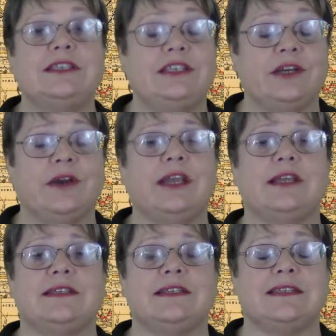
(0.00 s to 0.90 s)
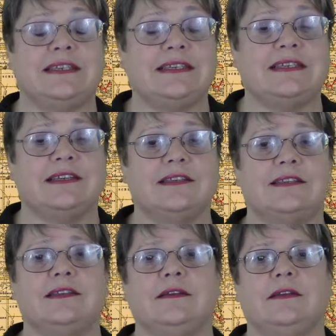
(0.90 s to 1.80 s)
during its
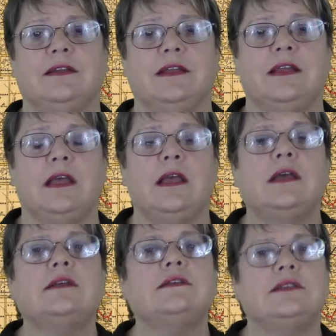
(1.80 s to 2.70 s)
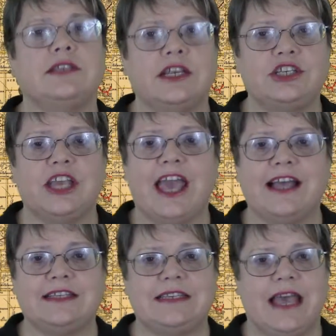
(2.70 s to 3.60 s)
existence. Such
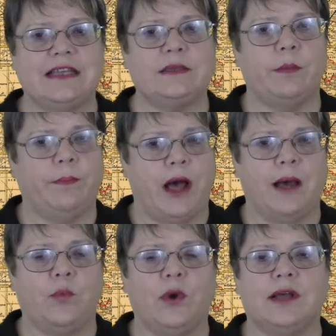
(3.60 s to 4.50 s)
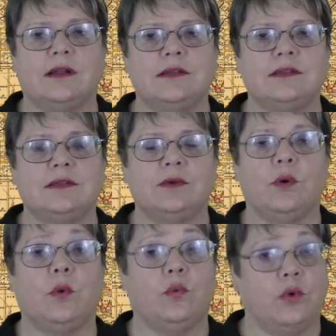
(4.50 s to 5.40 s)
guests as Bob Wills,
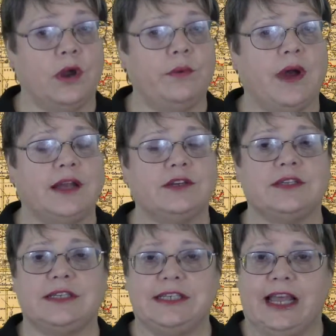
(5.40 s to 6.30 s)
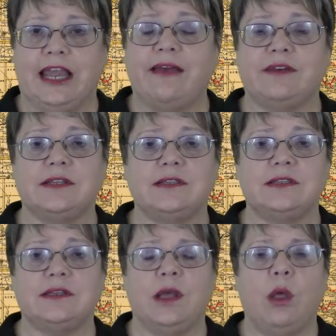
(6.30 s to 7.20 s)
Roy Rogers and Dale
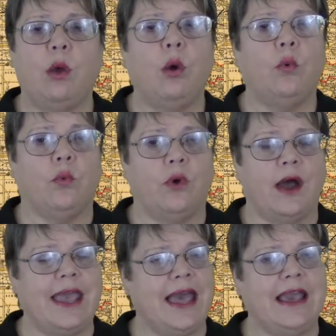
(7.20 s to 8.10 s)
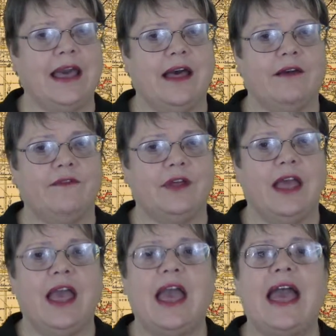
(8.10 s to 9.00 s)
Evans, Roy Acuff,
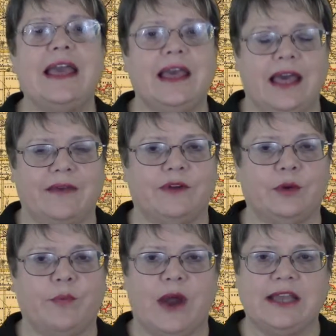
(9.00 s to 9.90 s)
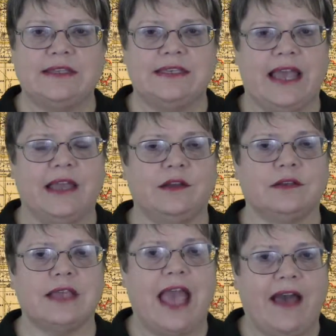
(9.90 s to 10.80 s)
and Governor Price
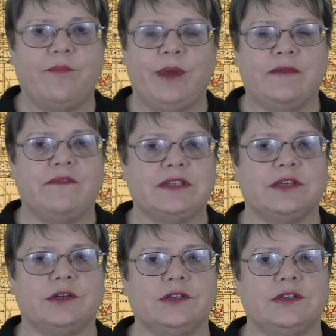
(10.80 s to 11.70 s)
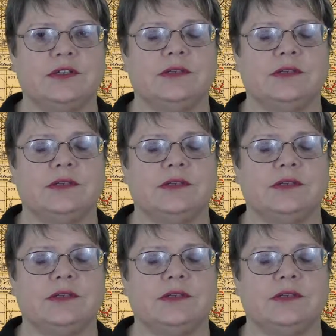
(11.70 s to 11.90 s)
Daniels have been visitors.